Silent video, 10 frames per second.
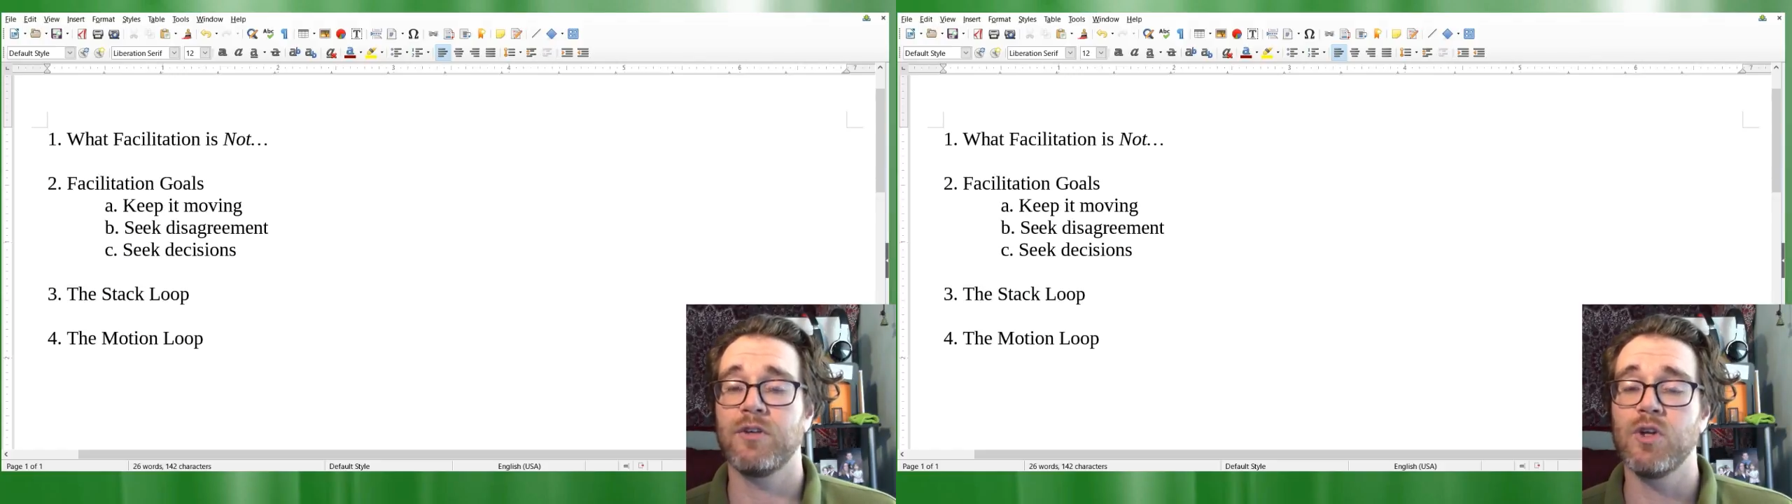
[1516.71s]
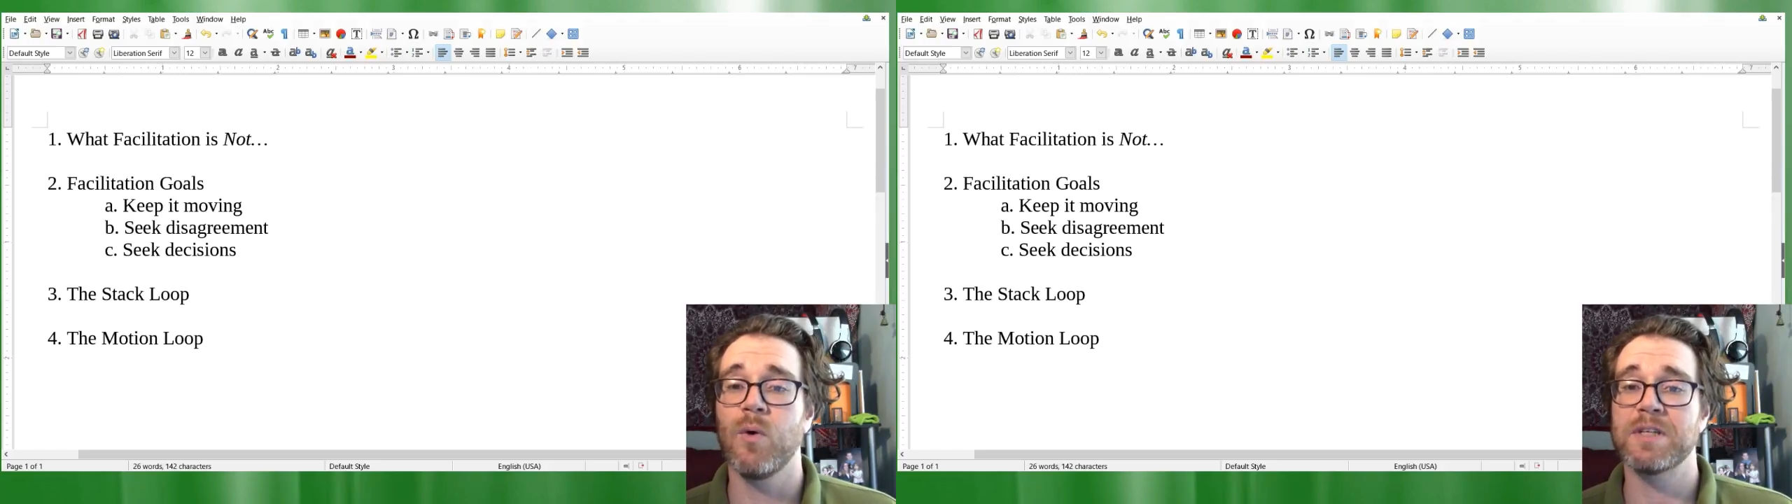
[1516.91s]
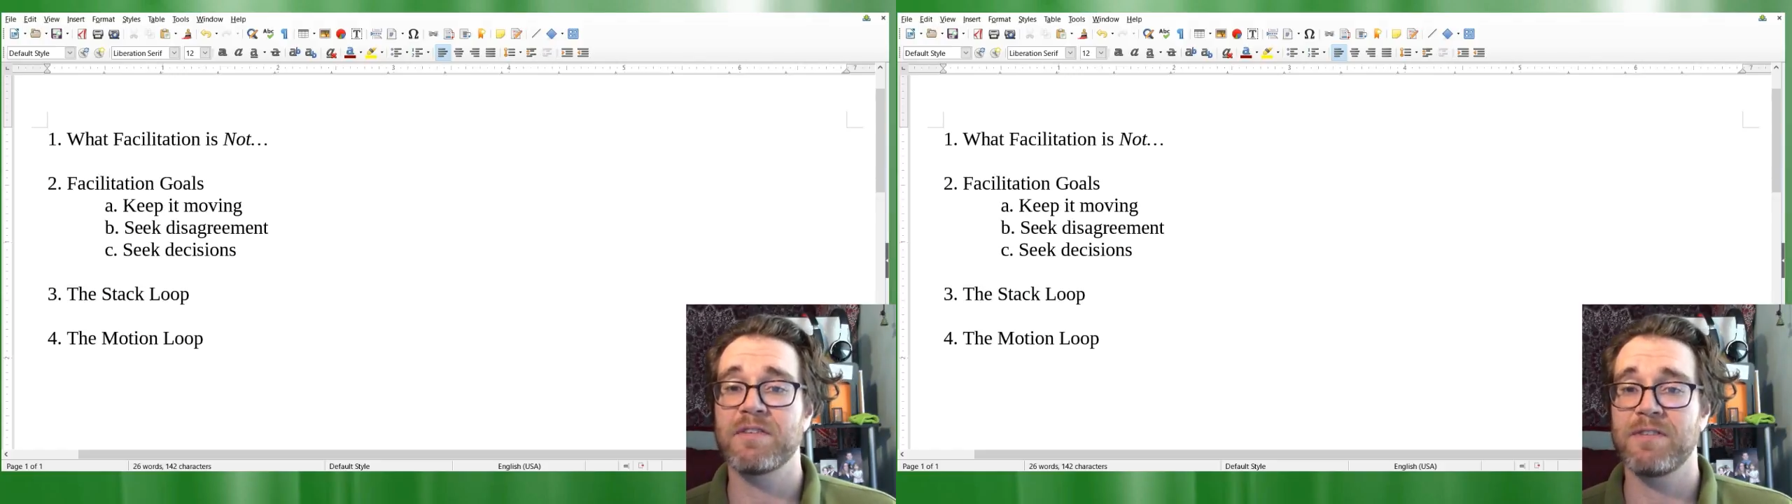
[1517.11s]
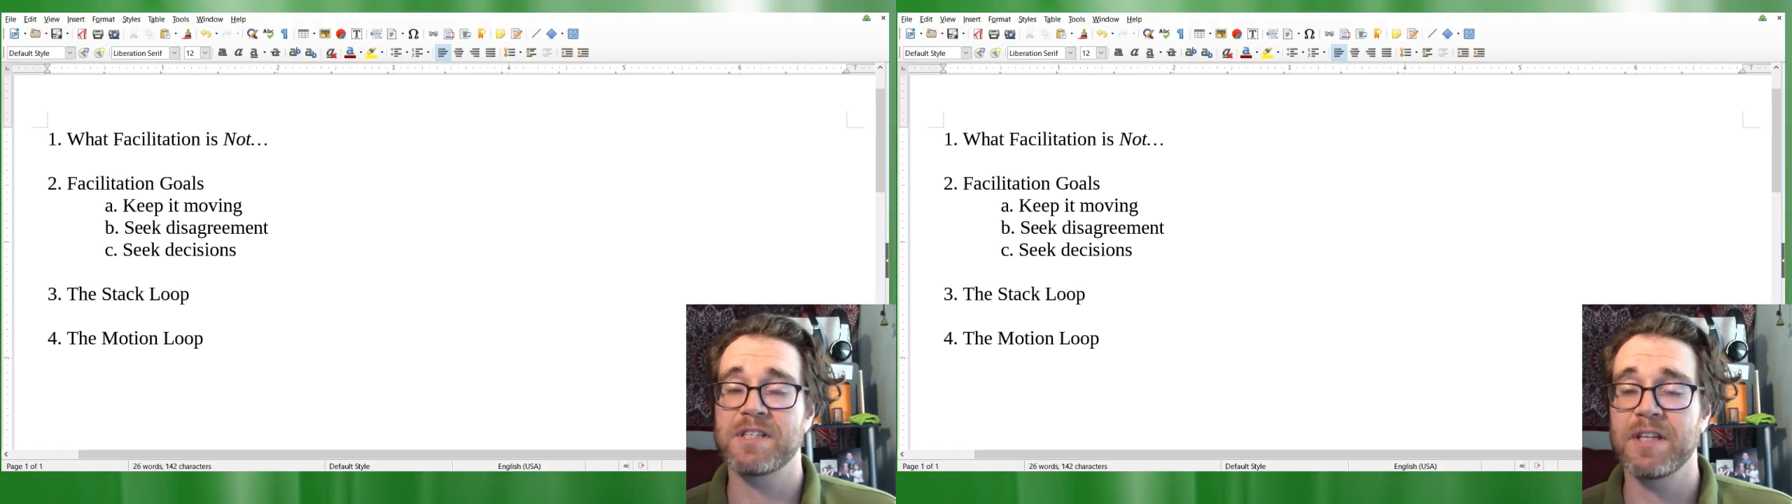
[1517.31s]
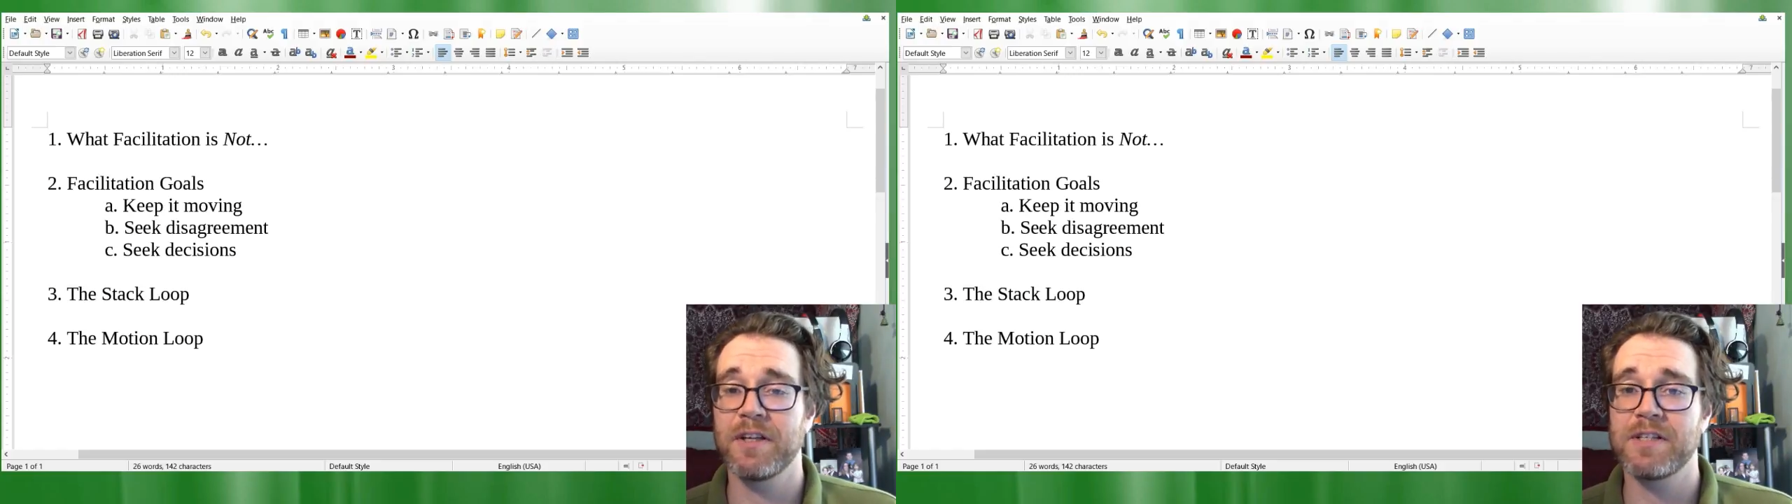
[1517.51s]
you as the
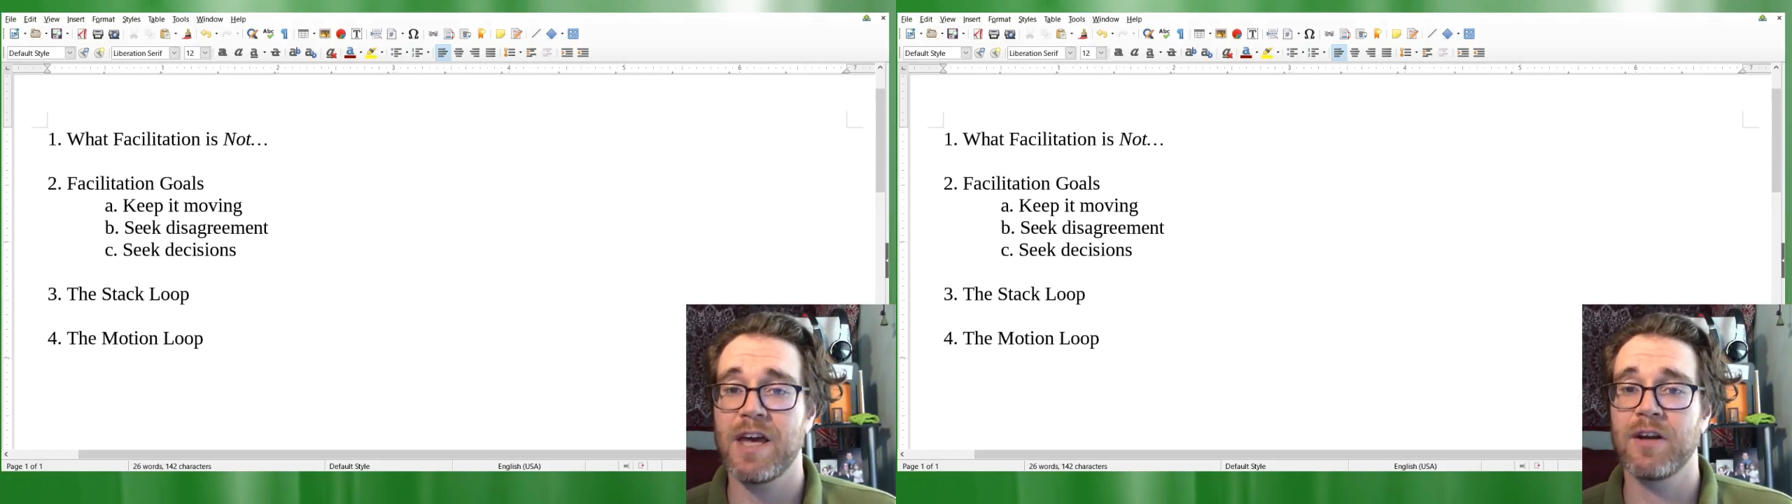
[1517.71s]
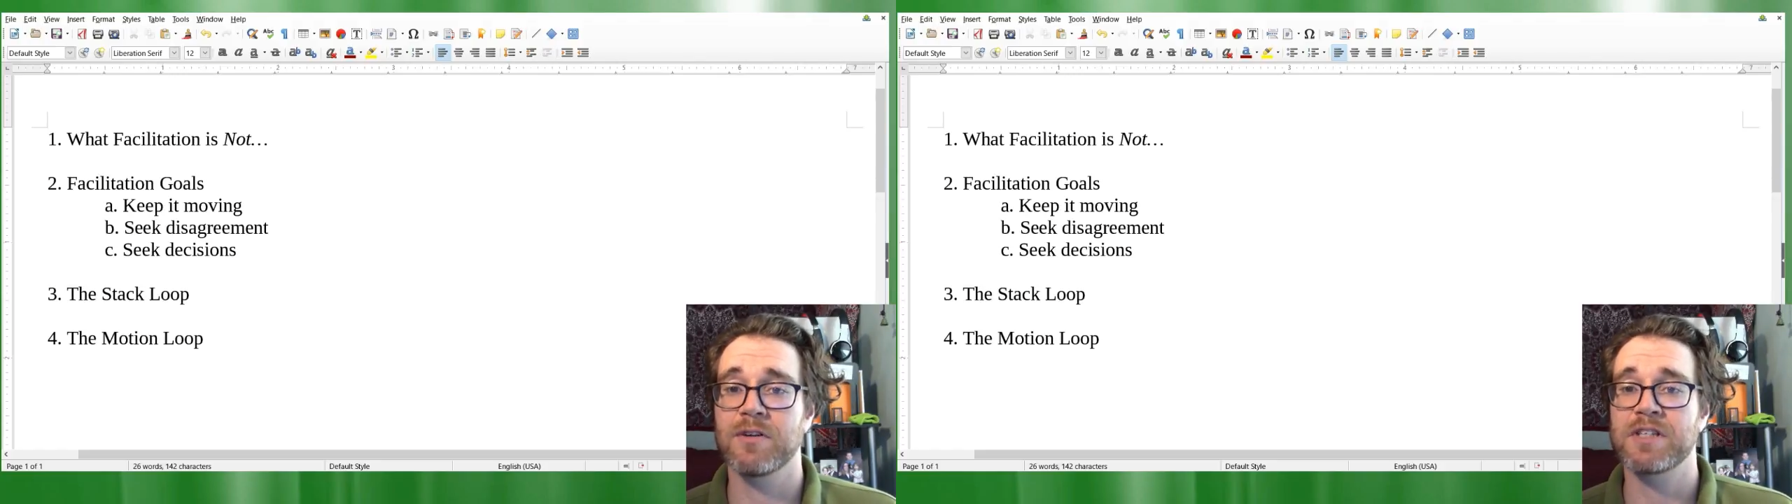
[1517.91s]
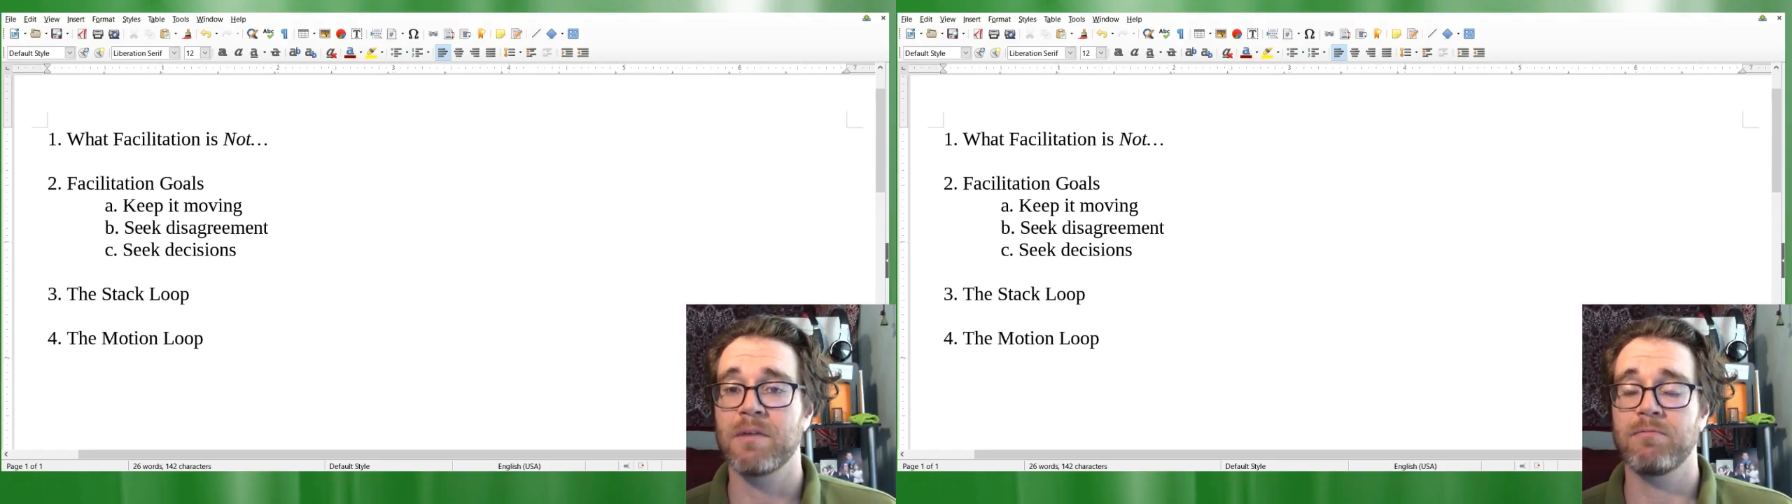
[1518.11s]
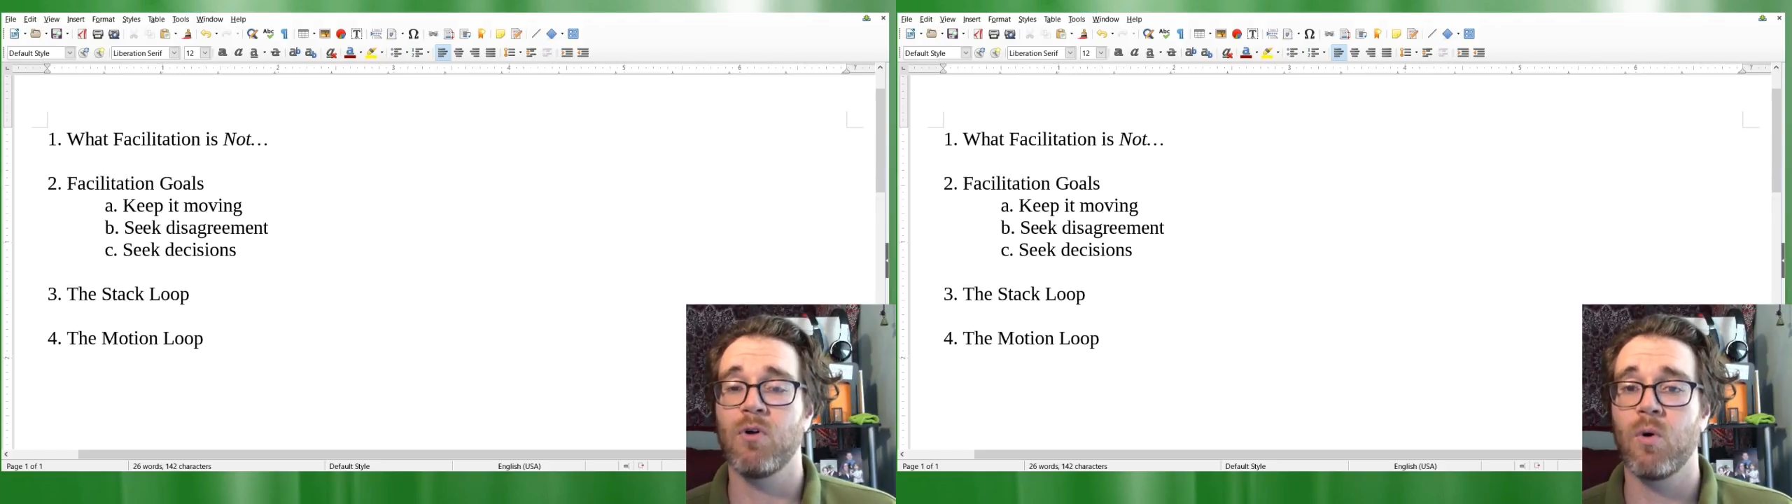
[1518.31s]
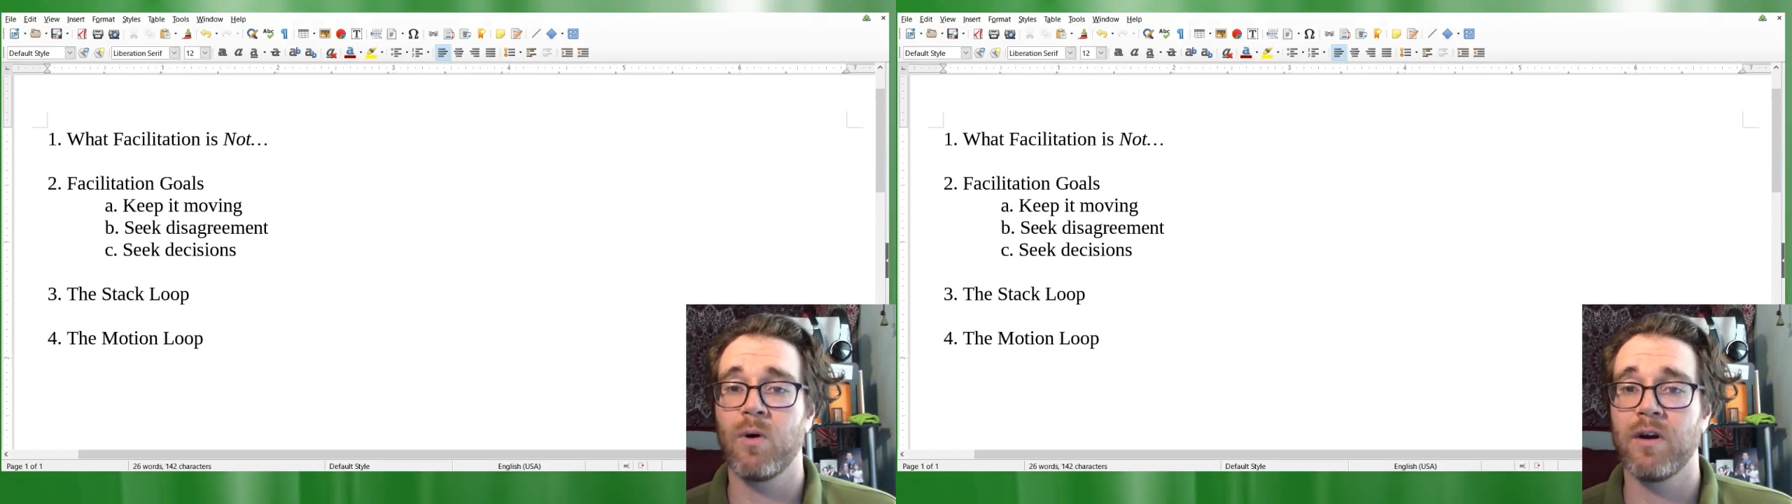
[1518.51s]
facilitator step
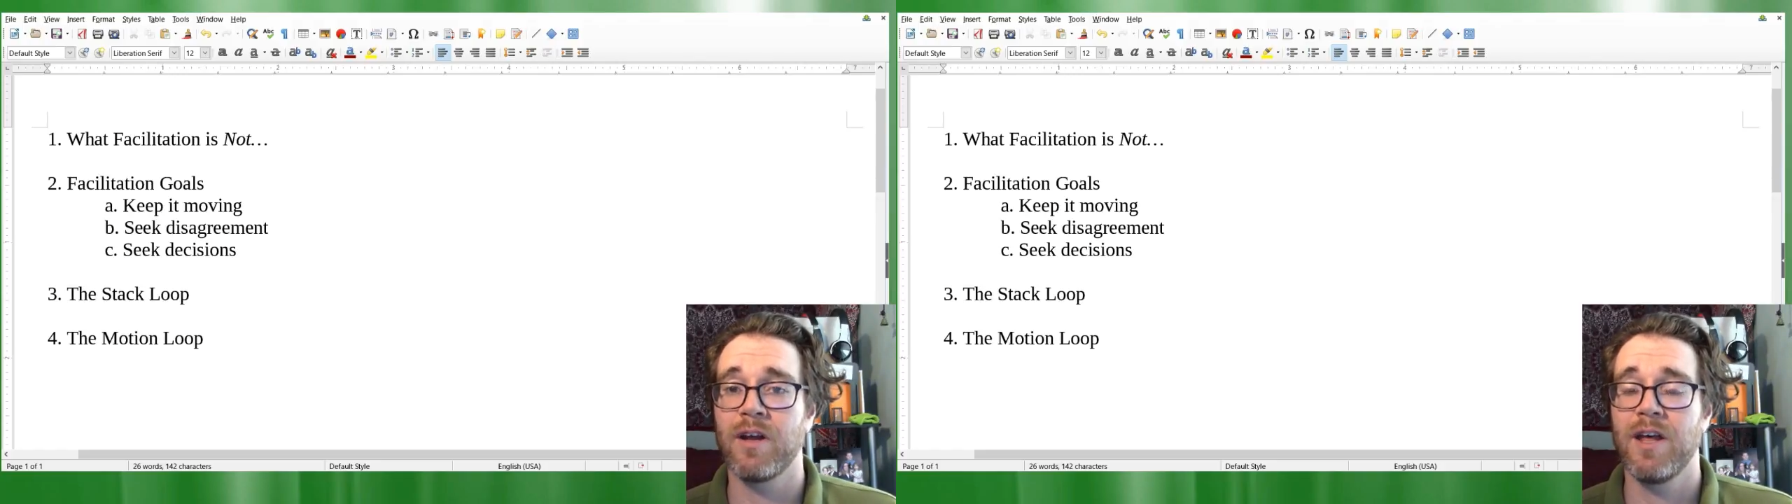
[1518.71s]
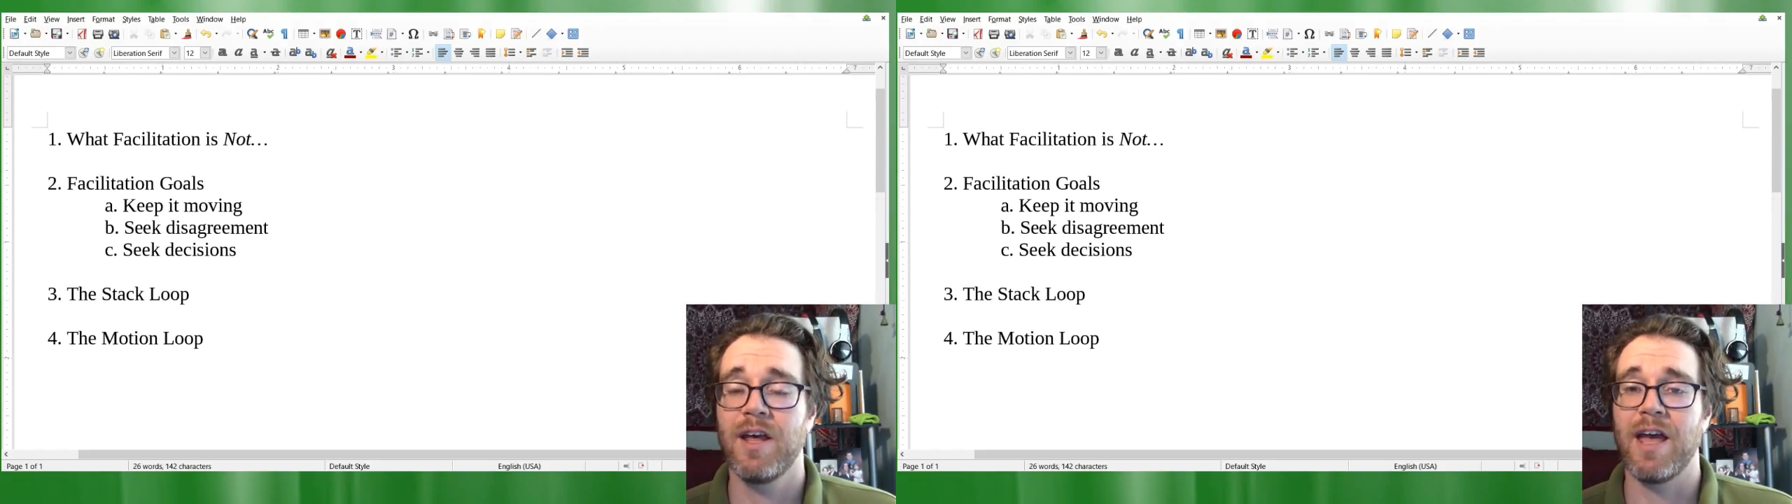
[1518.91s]
forward